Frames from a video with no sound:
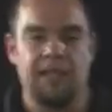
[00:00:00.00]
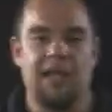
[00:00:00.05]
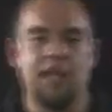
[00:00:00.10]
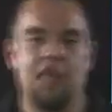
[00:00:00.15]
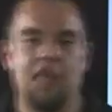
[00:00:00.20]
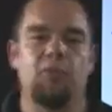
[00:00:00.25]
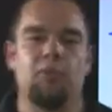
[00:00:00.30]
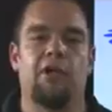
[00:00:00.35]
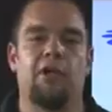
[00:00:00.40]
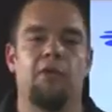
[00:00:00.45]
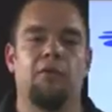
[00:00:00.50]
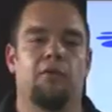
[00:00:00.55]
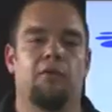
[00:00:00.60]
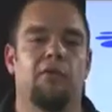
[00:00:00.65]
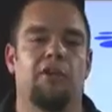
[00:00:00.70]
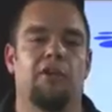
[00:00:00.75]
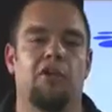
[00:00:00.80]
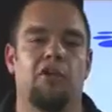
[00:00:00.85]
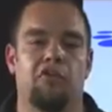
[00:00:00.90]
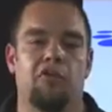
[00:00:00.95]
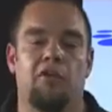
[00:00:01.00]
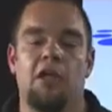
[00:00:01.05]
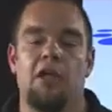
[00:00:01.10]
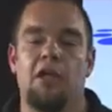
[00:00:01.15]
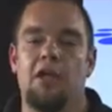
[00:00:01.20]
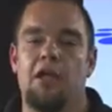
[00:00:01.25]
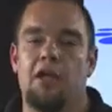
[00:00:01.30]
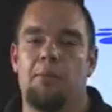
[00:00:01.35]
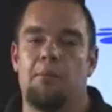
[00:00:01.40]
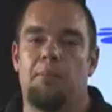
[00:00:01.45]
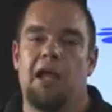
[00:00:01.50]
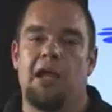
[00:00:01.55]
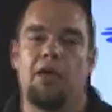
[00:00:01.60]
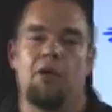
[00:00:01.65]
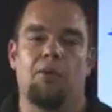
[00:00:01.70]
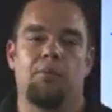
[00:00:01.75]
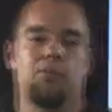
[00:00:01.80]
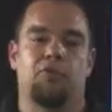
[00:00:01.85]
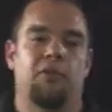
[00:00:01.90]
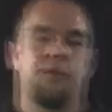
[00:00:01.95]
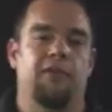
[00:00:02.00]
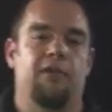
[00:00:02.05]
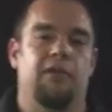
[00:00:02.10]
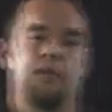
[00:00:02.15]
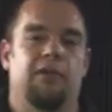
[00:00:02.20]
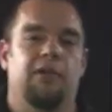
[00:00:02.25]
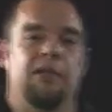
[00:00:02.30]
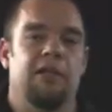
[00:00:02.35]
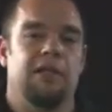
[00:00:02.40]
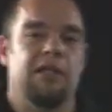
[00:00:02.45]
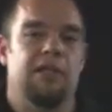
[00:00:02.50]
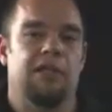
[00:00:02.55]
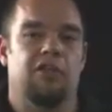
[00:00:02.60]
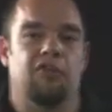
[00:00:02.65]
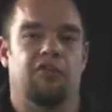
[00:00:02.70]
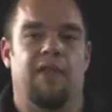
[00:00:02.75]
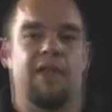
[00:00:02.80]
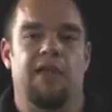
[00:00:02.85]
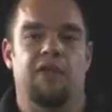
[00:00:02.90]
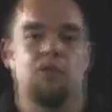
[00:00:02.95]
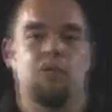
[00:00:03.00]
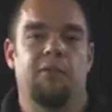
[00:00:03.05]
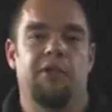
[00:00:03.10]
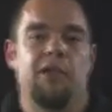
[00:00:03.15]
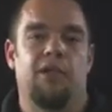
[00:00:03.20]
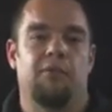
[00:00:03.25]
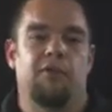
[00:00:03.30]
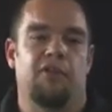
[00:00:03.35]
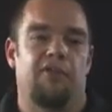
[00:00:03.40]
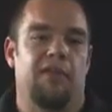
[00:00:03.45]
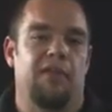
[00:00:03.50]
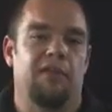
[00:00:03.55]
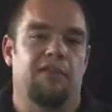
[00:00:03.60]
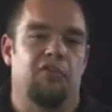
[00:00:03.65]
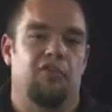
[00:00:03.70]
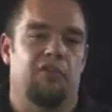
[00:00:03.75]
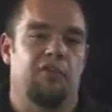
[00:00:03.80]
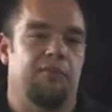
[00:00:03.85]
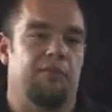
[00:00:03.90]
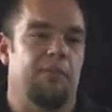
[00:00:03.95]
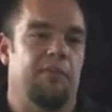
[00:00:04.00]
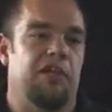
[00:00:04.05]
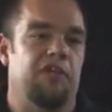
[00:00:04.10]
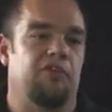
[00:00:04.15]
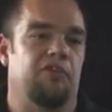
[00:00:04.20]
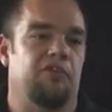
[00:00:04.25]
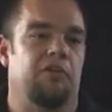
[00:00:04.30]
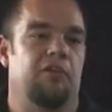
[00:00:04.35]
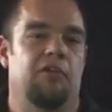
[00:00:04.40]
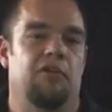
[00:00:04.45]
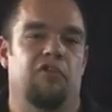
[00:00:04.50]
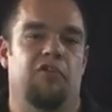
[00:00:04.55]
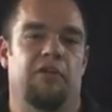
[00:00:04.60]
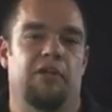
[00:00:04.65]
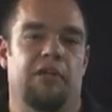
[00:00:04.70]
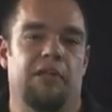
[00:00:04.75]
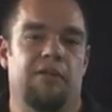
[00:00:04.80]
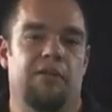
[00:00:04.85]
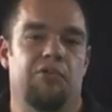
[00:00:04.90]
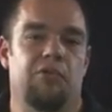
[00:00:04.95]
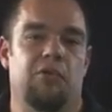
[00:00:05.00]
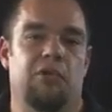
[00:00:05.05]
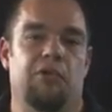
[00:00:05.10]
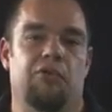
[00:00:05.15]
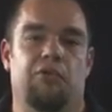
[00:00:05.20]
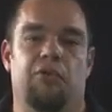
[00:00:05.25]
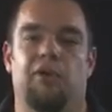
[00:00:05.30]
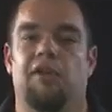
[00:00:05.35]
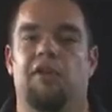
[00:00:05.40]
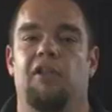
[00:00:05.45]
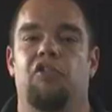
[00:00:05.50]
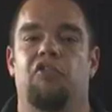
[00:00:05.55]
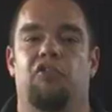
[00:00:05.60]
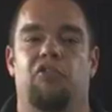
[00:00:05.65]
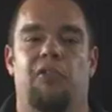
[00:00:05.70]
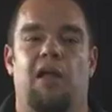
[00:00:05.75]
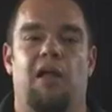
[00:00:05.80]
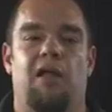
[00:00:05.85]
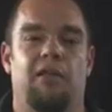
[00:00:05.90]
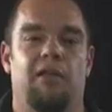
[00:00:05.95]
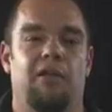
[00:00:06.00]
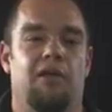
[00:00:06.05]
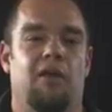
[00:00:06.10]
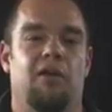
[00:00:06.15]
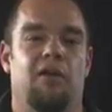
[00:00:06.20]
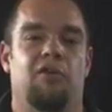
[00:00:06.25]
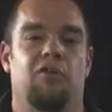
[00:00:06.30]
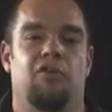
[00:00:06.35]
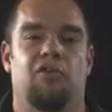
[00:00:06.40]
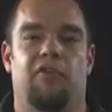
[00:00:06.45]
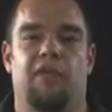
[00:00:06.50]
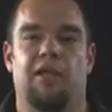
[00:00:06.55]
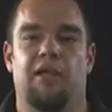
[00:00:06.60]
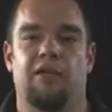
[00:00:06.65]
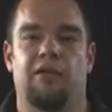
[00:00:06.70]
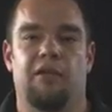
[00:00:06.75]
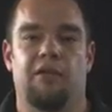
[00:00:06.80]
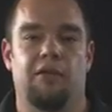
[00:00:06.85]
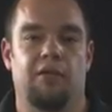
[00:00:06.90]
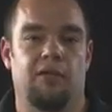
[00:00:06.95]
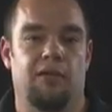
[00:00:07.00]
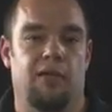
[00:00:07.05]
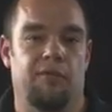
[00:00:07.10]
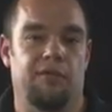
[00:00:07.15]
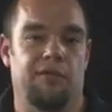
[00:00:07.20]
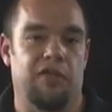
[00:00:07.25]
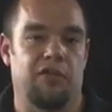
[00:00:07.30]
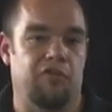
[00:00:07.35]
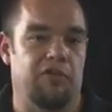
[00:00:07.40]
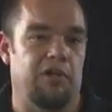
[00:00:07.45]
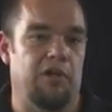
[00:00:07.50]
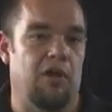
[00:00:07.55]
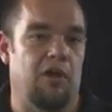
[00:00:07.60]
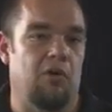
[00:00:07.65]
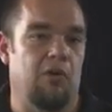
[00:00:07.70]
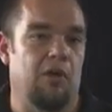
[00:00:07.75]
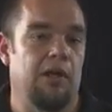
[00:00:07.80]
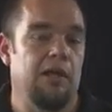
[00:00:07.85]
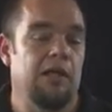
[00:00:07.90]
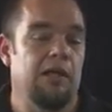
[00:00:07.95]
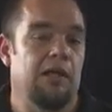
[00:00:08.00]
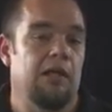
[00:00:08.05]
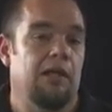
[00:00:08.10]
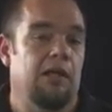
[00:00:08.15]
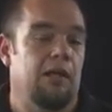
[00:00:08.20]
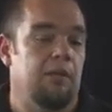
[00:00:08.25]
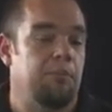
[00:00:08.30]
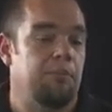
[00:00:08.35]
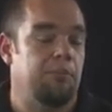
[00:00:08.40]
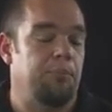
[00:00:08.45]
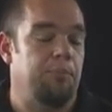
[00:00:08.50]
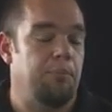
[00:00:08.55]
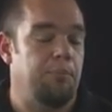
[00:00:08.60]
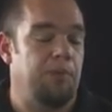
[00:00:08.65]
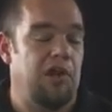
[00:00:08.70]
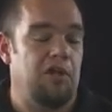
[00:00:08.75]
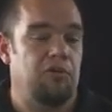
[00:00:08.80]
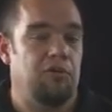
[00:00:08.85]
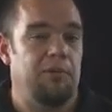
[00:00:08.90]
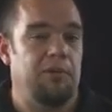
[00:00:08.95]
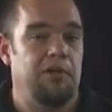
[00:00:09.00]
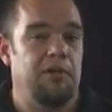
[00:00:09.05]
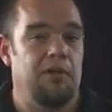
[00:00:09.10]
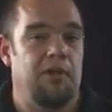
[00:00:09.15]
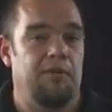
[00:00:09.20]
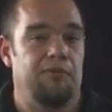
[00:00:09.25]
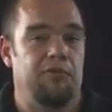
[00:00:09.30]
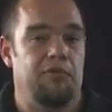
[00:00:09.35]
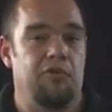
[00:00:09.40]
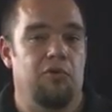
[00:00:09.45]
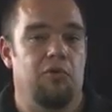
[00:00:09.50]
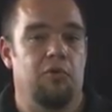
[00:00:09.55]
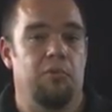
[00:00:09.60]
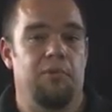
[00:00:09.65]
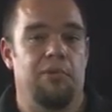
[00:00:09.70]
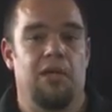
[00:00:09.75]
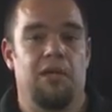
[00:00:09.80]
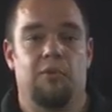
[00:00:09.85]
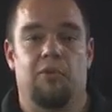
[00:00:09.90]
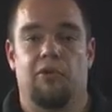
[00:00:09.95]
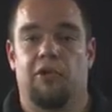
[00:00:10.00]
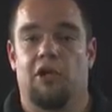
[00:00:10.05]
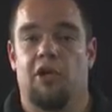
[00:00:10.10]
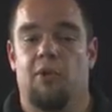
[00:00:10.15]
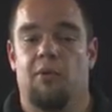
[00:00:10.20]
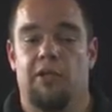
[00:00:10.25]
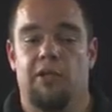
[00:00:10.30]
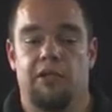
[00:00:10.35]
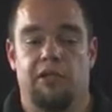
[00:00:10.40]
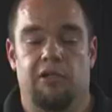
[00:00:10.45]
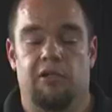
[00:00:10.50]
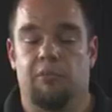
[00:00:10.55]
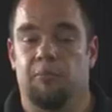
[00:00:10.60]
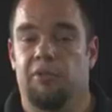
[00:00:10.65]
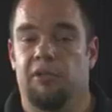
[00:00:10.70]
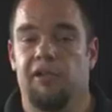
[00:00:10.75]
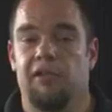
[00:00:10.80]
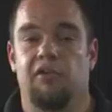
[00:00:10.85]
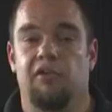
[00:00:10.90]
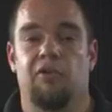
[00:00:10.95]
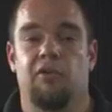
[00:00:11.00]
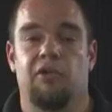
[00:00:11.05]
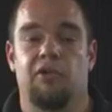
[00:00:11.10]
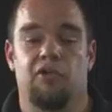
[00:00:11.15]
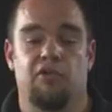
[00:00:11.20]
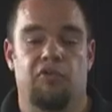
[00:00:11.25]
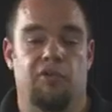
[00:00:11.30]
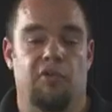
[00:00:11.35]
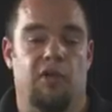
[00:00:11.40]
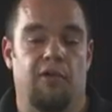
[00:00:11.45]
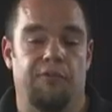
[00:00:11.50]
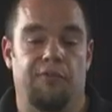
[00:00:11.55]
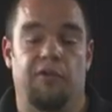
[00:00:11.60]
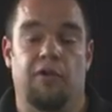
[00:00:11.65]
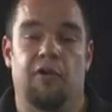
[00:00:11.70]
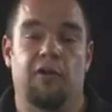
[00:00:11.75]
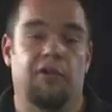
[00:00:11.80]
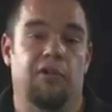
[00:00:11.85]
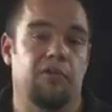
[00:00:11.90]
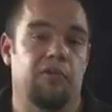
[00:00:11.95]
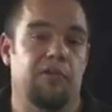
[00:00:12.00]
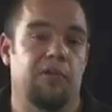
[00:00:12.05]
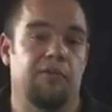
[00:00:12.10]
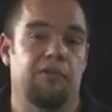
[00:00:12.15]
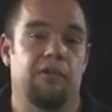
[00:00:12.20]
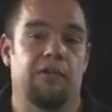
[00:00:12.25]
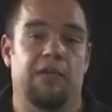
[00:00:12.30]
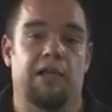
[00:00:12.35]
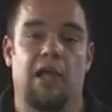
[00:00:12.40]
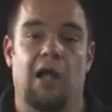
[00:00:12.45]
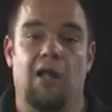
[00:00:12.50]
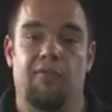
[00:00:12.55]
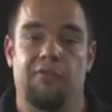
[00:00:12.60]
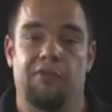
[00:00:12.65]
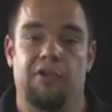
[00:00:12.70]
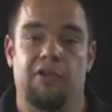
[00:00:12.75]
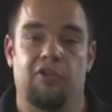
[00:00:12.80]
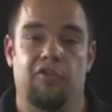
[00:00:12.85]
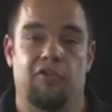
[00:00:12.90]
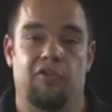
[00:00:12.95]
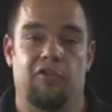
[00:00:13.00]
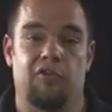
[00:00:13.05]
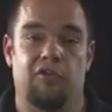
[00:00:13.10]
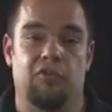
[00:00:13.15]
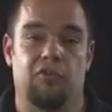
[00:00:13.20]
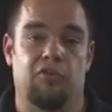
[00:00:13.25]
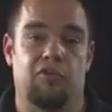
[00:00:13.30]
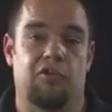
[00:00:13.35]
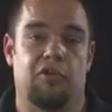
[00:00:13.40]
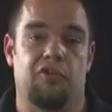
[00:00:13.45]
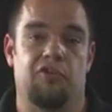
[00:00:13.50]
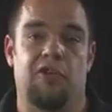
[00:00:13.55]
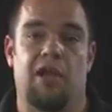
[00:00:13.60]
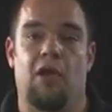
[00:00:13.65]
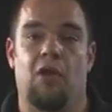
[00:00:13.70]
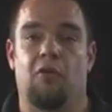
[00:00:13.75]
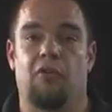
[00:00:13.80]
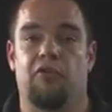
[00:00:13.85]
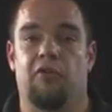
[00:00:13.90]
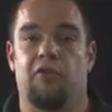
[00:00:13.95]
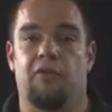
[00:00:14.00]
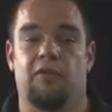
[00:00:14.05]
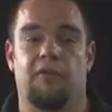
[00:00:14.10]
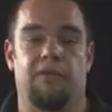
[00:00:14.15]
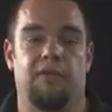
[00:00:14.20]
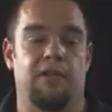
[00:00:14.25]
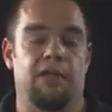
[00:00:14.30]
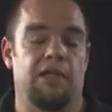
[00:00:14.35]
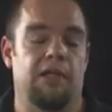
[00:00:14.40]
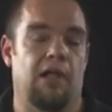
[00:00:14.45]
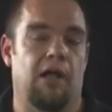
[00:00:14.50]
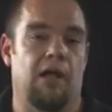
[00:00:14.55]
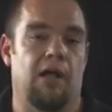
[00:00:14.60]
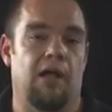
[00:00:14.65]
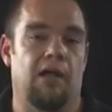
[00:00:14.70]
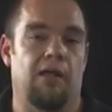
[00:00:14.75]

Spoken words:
as we go through this, my hopes with it is that you'll be able to take this information. It's going to give you a really solid understanding of SEO, possibly enough to be able to go in and completely do it yourself, or at least give you the confidence to search out the